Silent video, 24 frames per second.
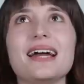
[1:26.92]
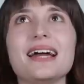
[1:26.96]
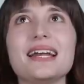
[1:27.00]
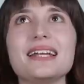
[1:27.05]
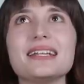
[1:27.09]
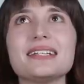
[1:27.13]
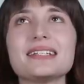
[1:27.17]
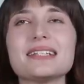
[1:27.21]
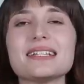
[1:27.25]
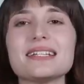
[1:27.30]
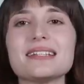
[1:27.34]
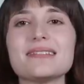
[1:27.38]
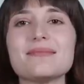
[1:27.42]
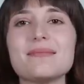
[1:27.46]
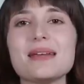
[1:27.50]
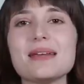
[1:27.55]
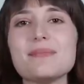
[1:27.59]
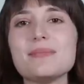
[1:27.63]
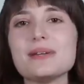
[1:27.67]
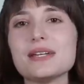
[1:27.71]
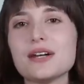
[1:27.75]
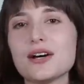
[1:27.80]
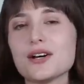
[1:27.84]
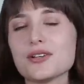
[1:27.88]
And
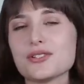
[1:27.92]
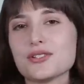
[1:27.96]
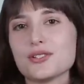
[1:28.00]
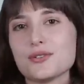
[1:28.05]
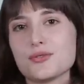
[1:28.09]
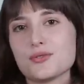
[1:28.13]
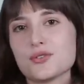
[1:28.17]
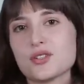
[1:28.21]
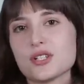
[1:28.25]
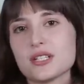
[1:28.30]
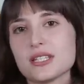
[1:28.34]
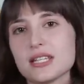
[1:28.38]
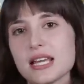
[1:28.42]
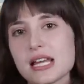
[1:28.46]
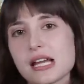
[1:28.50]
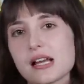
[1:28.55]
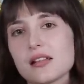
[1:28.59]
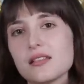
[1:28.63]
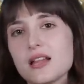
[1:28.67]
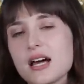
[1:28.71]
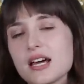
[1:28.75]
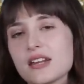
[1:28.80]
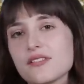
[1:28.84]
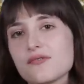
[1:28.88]
maybe also just
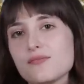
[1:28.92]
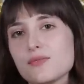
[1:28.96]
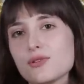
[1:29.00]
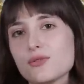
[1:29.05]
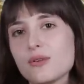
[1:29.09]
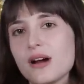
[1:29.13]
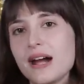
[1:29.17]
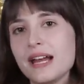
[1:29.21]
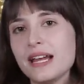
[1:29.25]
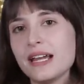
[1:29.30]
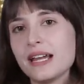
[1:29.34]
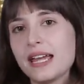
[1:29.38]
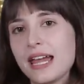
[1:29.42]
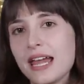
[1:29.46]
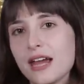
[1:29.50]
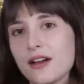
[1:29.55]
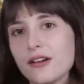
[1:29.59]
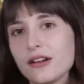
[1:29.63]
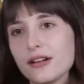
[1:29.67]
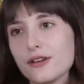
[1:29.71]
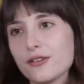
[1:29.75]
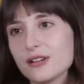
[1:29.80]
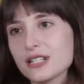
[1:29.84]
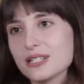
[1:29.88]
like a lot of Mariah
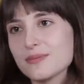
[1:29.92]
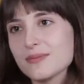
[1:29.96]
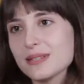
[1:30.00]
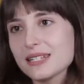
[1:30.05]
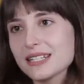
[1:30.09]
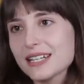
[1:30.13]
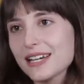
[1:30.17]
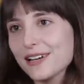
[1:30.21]
Carey Christmas